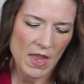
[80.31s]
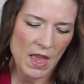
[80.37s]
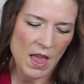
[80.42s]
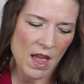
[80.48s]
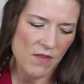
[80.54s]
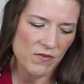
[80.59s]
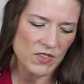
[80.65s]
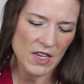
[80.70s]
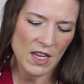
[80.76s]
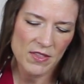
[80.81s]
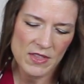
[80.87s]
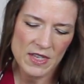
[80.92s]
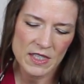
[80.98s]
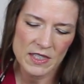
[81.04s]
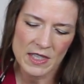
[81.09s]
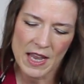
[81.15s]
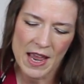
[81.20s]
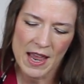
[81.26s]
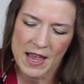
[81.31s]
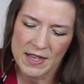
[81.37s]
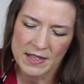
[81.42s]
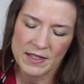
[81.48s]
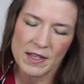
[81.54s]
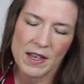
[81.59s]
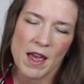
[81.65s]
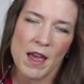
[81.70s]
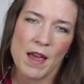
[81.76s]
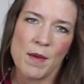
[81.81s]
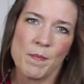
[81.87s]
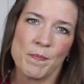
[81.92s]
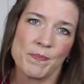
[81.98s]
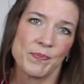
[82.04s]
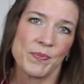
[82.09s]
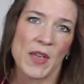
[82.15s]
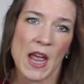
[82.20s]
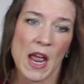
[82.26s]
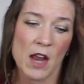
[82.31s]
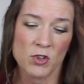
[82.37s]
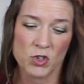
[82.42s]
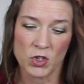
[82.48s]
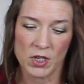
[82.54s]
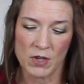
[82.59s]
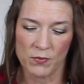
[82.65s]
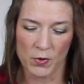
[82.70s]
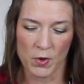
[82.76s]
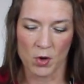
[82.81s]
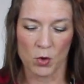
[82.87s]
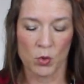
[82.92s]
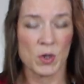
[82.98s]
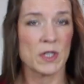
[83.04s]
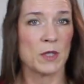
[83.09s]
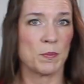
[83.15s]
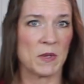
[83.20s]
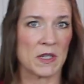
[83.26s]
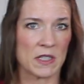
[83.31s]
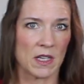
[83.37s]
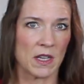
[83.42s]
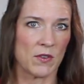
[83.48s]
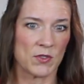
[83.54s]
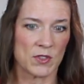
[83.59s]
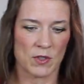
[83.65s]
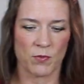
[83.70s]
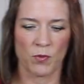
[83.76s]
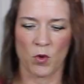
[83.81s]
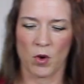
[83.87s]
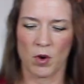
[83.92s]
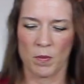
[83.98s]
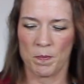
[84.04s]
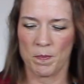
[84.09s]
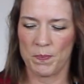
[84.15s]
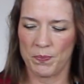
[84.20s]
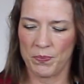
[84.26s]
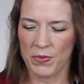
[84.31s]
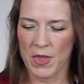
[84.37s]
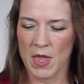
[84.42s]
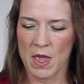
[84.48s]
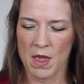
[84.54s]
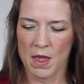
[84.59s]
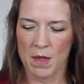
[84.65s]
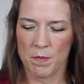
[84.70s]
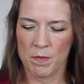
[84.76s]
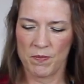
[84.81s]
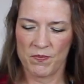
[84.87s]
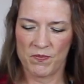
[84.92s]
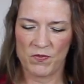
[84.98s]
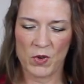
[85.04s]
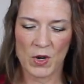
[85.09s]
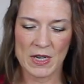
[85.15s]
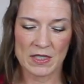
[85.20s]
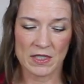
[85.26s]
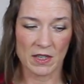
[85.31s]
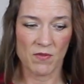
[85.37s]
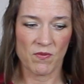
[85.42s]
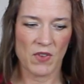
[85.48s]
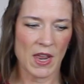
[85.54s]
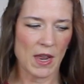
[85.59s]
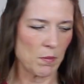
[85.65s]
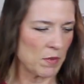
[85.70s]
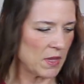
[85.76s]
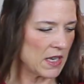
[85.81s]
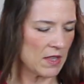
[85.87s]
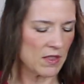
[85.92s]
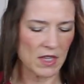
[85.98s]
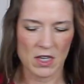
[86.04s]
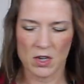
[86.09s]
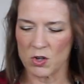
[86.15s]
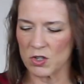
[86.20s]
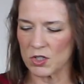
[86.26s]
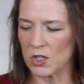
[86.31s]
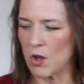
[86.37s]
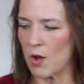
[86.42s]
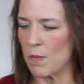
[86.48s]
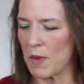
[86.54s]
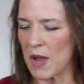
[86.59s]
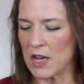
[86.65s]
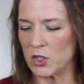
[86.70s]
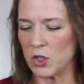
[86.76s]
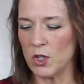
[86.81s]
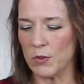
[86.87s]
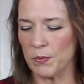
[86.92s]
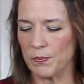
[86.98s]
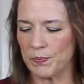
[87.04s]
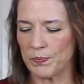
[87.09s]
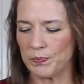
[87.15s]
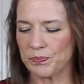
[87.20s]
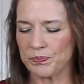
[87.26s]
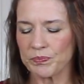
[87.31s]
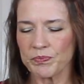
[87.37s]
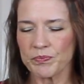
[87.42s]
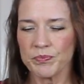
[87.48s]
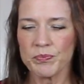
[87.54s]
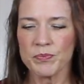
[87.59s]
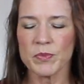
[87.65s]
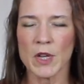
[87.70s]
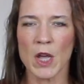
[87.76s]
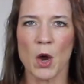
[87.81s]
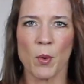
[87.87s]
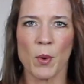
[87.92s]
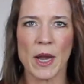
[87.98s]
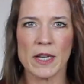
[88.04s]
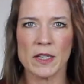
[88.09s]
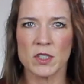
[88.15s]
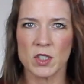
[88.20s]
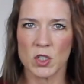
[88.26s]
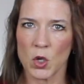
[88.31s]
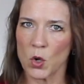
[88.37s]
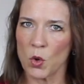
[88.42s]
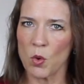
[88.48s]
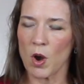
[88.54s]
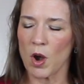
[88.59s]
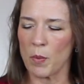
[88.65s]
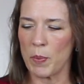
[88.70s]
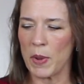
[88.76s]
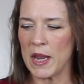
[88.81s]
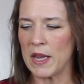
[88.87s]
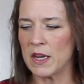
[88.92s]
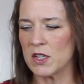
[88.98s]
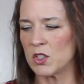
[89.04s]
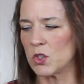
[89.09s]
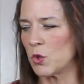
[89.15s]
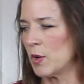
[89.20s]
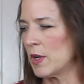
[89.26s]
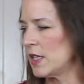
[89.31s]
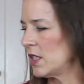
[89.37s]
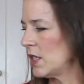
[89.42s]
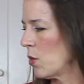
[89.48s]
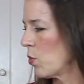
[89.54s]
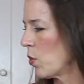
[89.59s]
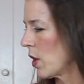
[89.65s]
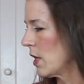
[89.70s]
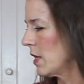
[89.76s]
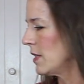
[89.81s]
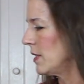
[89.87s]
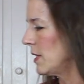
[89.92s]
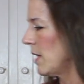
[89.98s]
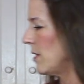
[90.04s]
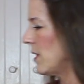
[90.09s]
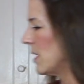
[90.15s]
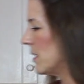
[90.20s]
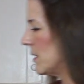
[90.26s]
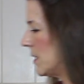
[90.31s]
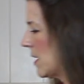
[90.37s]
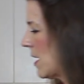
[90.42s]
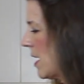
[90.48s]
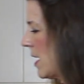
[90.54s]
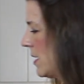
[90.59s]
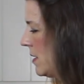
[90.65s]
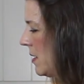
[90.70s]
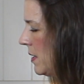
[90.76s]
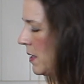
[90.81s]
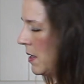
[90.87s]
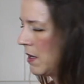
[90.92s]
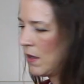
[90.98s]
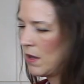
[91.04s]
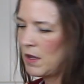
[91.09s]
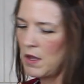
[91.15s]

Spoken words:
I've done this as, actually for Christmas gifts for friends and family in the years gone by too. All right, so our pan is greased and we're gonna set that aside.